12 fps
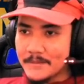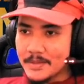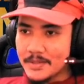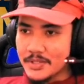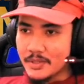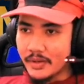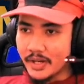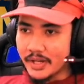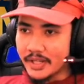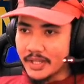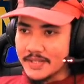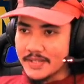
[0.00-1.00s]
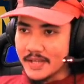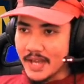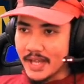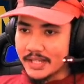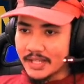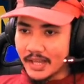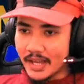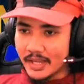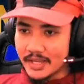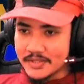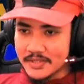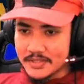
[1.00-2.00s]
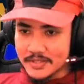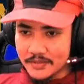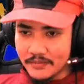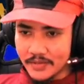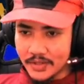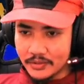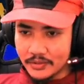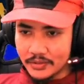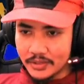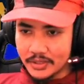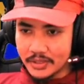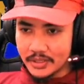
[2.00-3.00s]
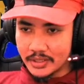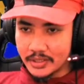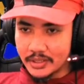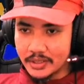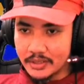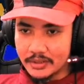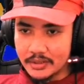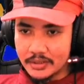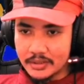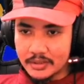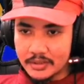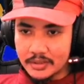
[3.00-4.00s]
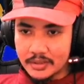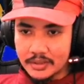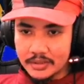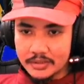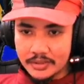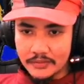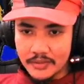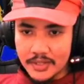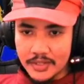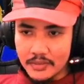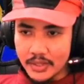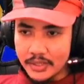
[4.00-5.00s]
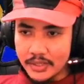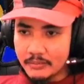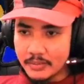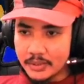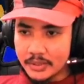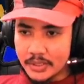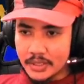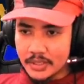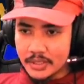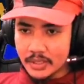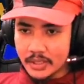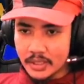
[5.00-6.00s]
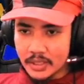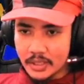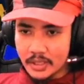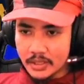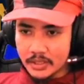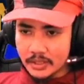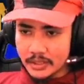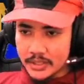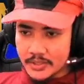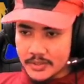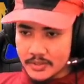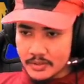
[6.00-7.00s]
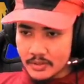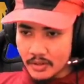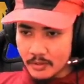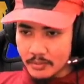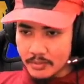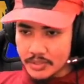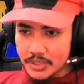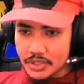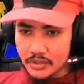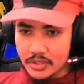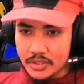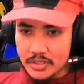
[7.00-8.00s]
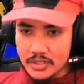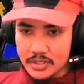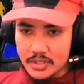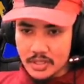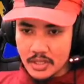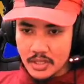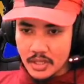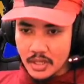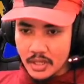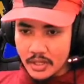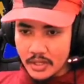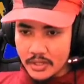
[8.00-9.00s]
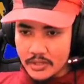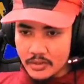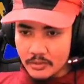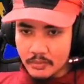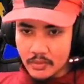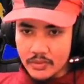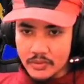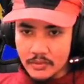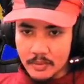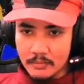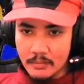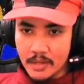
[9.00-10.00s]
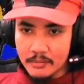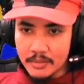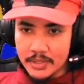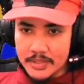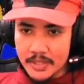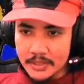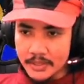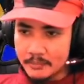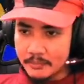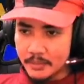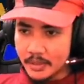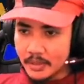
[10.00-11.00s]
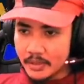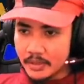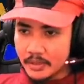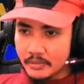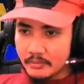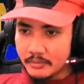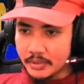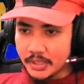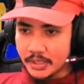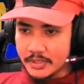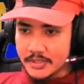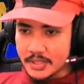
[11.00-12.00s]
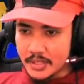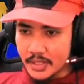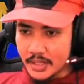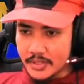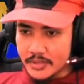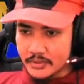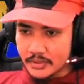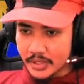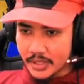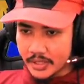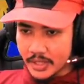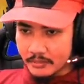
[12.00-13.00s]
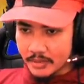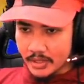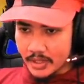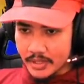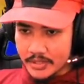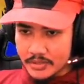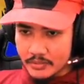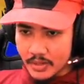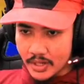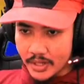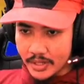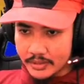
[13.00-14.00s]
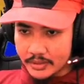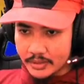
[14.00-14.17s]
so we're against Kali. I guess this is a very good uh, defense right here, but he, uh, his composition is, I guess, composed of a bombing setup. But let's see, guys. So the Dynamica is right.